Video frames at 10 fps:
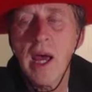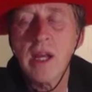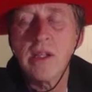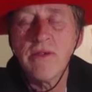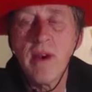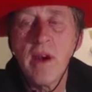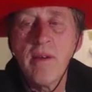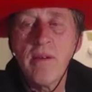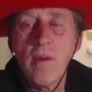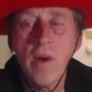
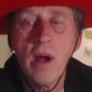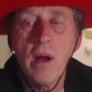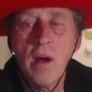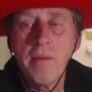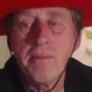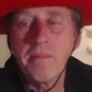h5, why not?